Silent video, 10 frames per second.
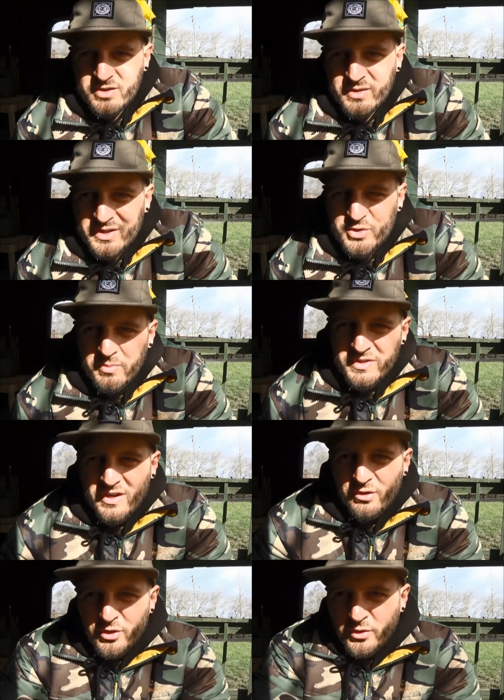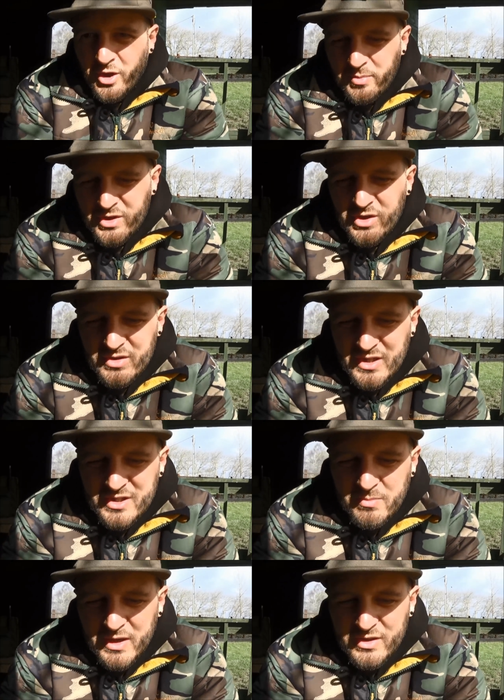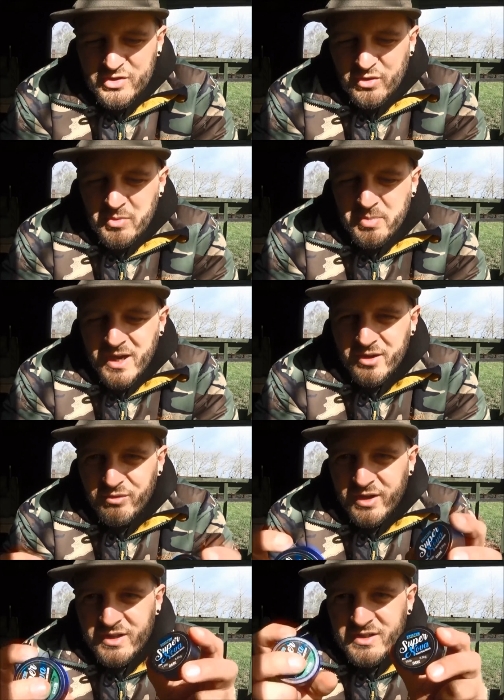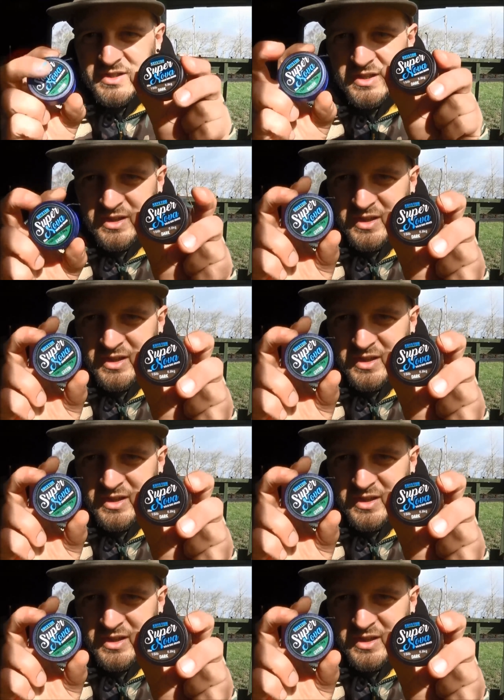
So the actual material that I've been using to make the solid bag rigs